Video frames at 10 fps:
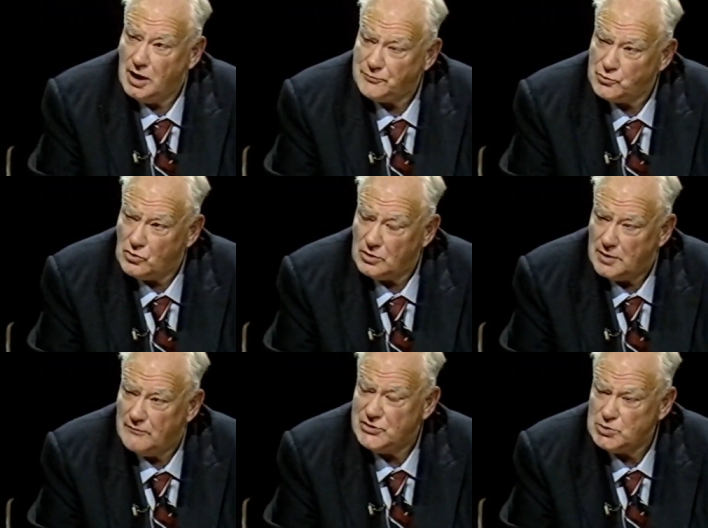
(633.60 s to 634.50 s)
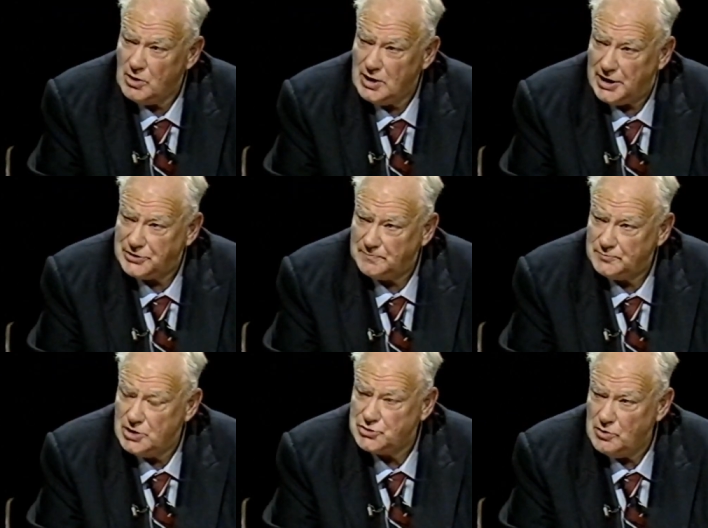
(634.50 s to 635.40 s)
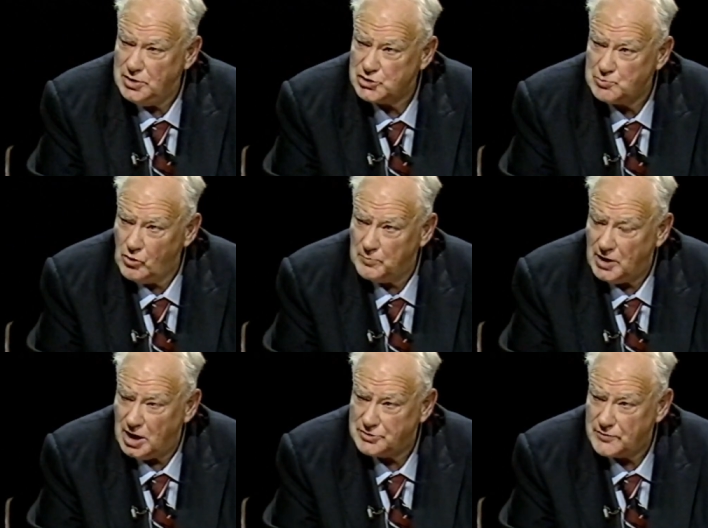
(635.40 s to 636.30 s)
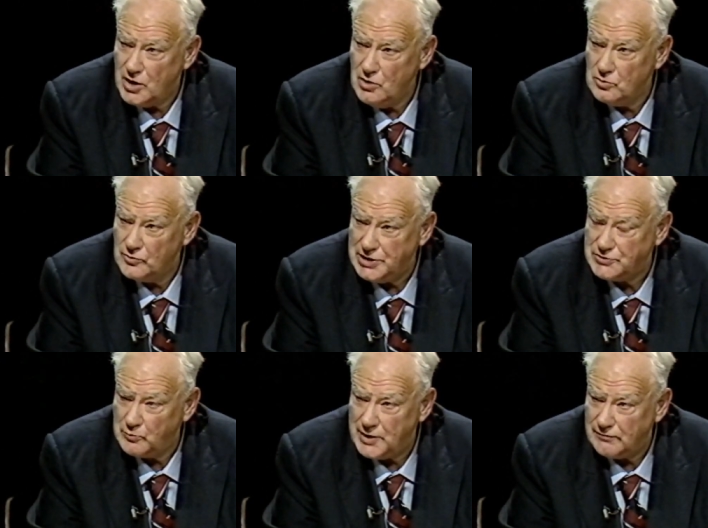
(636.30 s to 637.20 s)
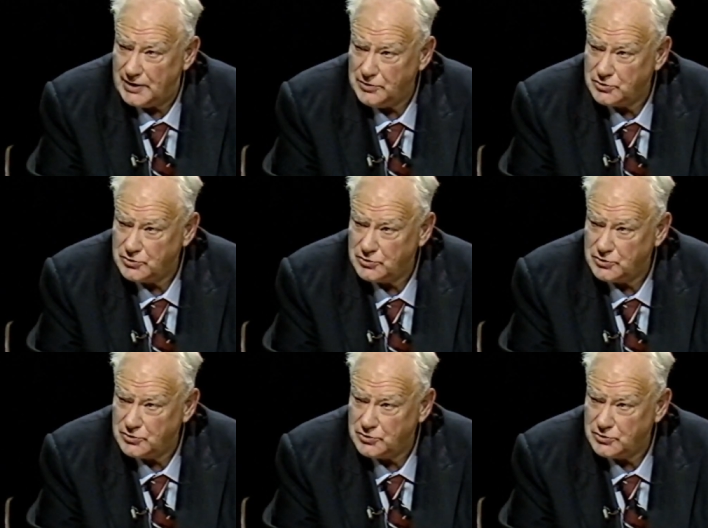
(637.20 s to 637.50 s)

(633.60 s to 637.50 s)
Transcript: all, visible light is only a small part of the whole range of wavelengths or